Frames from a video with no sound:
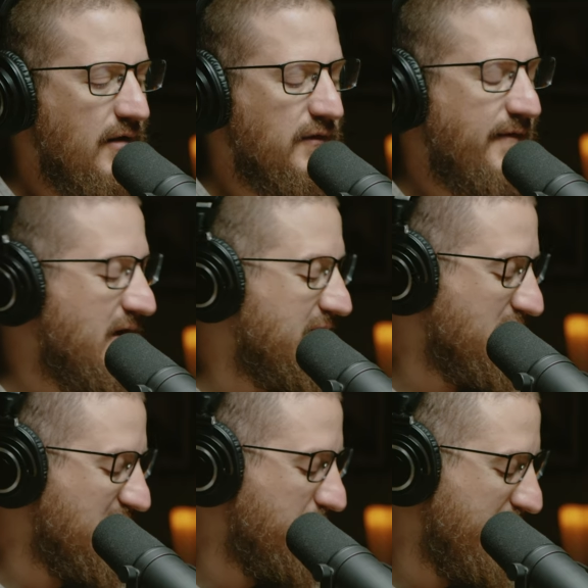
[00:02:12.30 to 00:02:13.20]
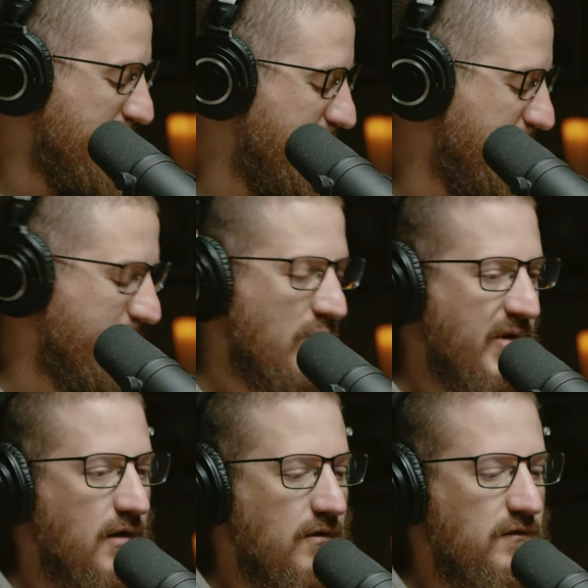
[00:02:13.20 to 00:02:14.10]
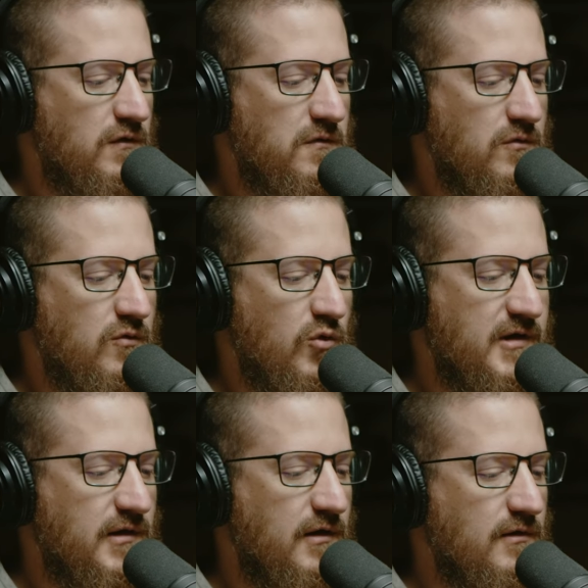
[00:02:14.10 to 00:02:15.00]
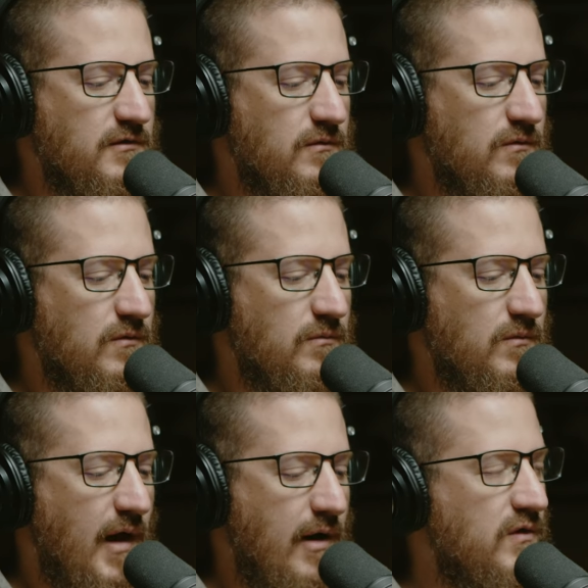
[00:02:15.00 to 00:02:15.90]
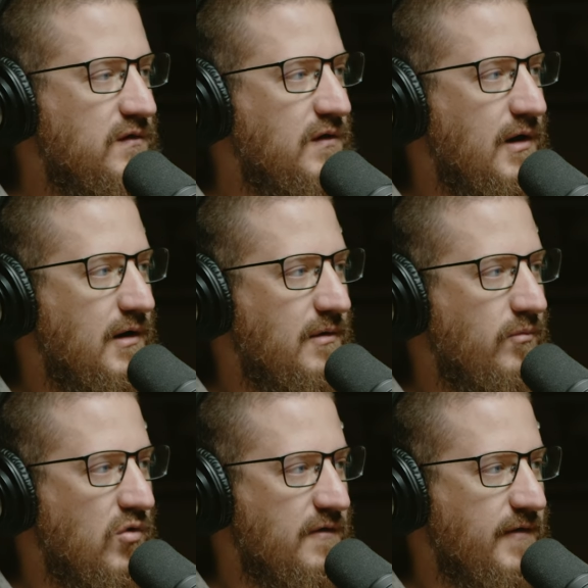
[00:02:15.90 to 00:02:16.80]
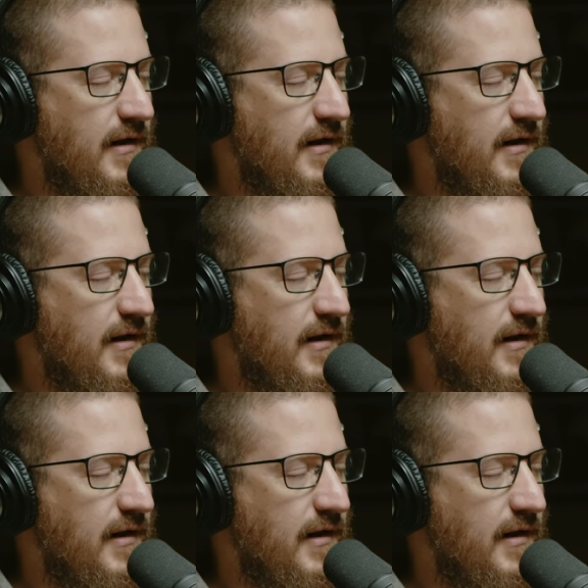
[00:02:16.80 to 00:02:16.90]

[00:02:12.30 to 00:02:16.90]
So Father Innocent, just before we go too quickly, how was Born of